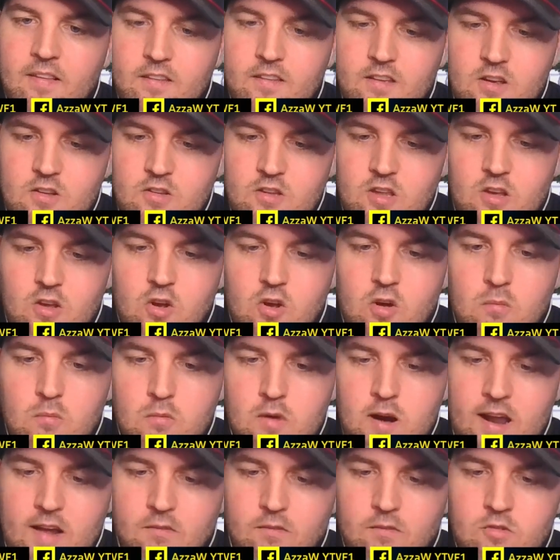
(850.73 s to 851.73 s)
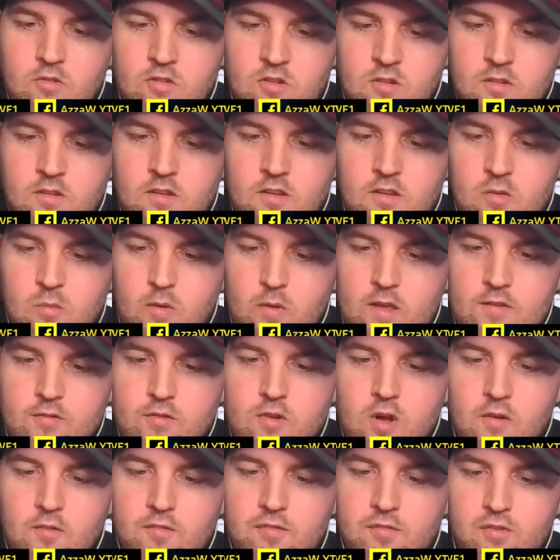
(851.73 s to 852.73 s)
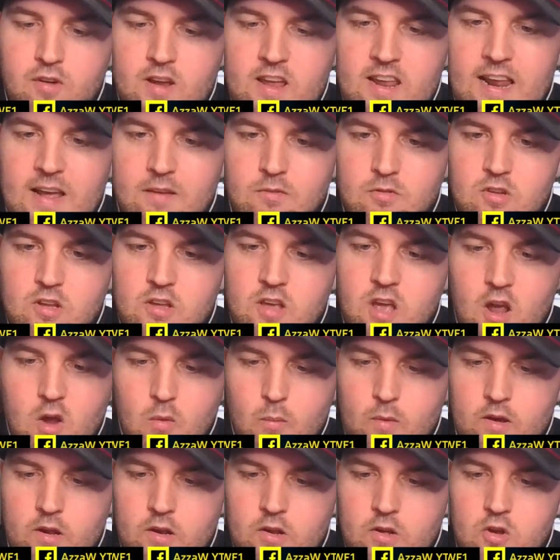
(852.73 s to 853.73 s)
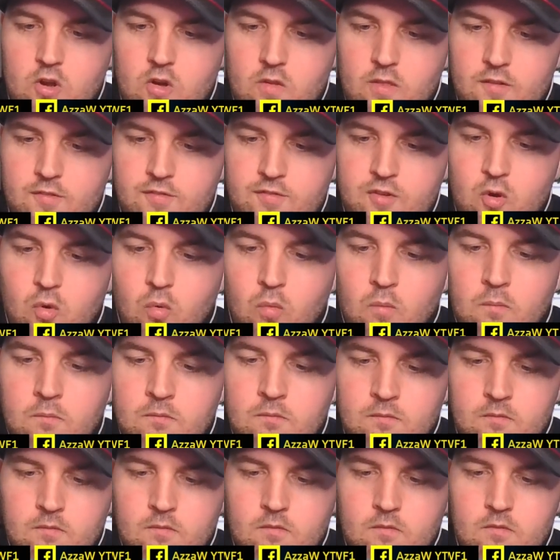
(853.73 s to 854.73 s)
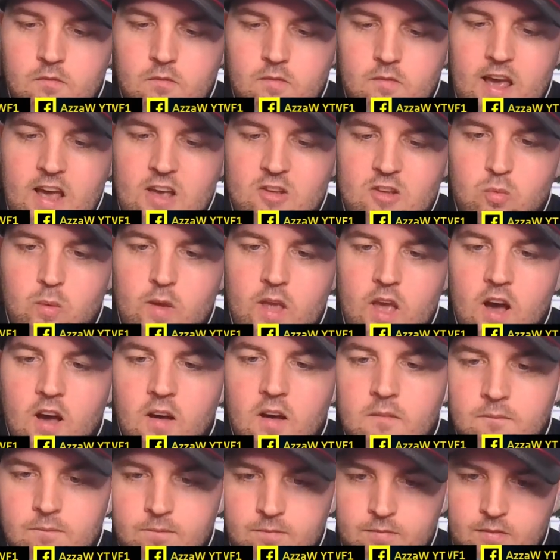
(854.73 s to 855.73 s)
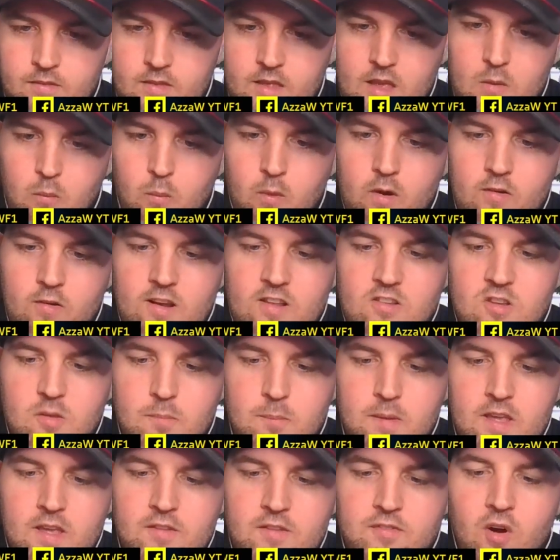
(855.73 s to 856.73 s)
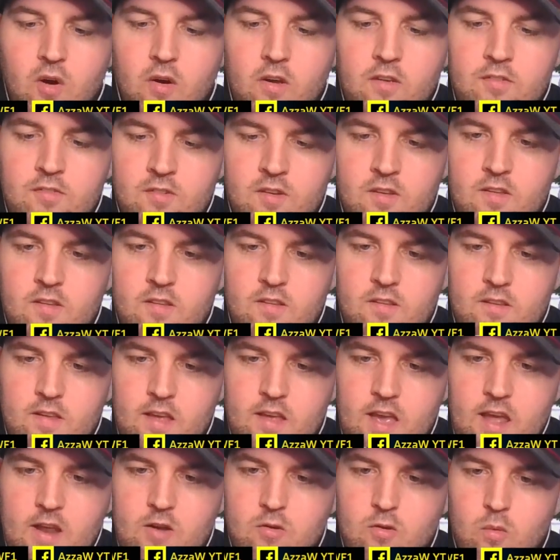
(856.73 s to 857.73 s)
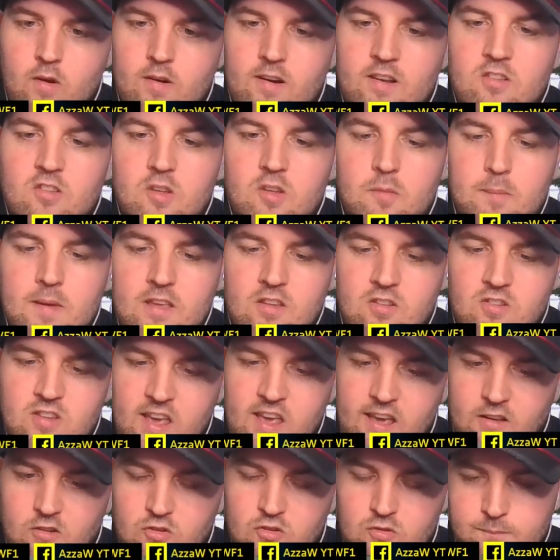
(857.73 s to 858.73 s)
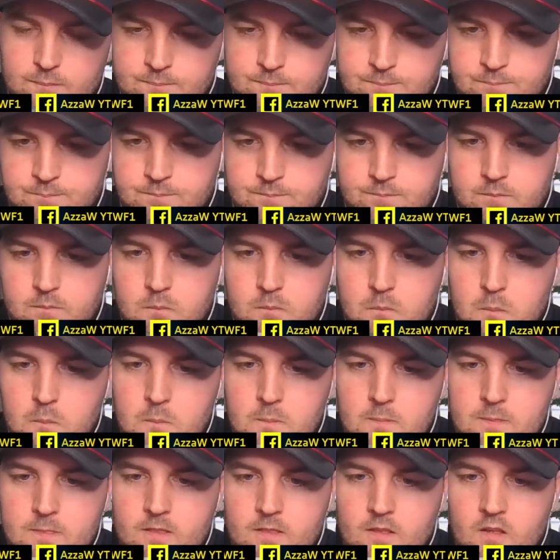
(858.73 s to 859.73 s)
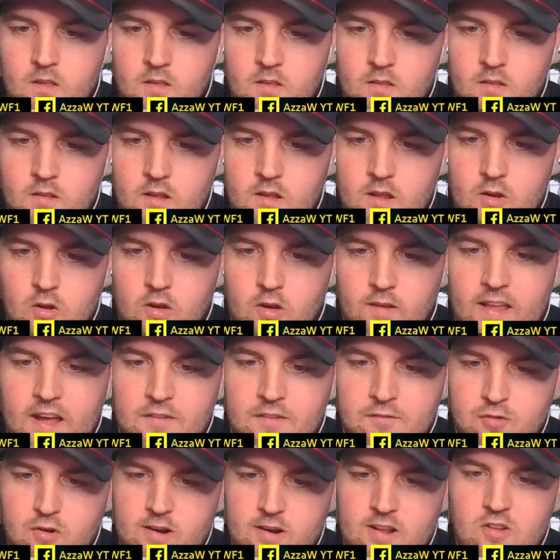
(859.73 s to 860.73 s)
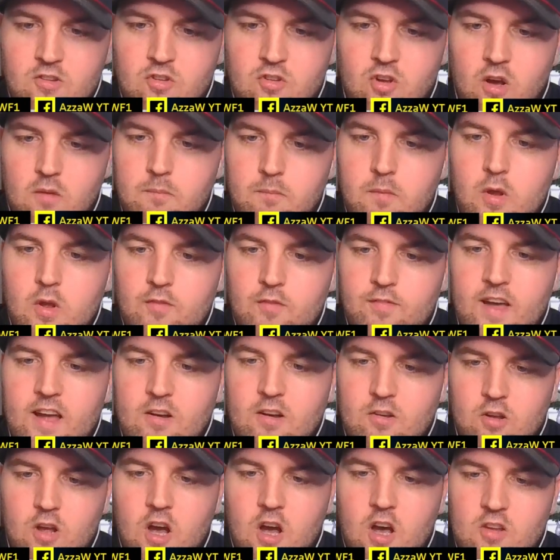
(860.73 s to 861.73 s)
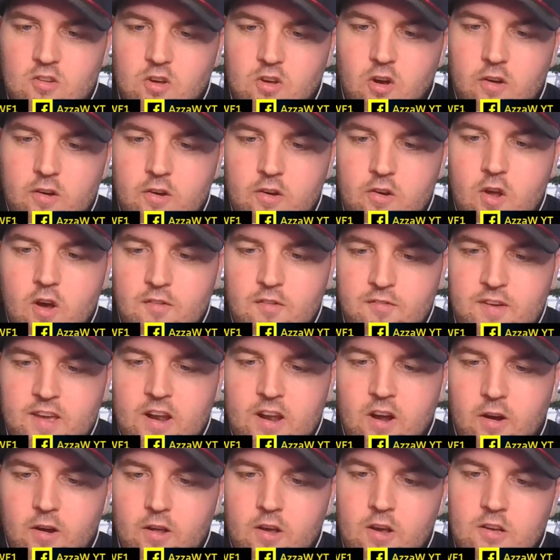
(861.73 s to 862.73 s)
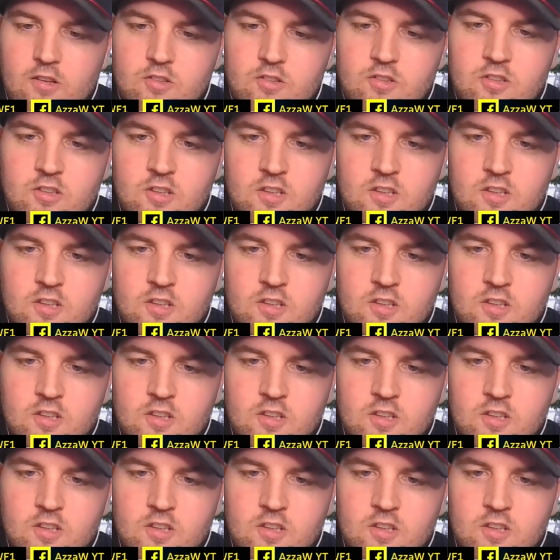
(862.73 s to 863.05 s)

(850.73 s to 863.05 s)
As you come round, we have got 3 laps to go. We're going to cut the fuel as we are. And we're into P5. And we're into P6. And look at that for an inside move. That car's got nothing on us.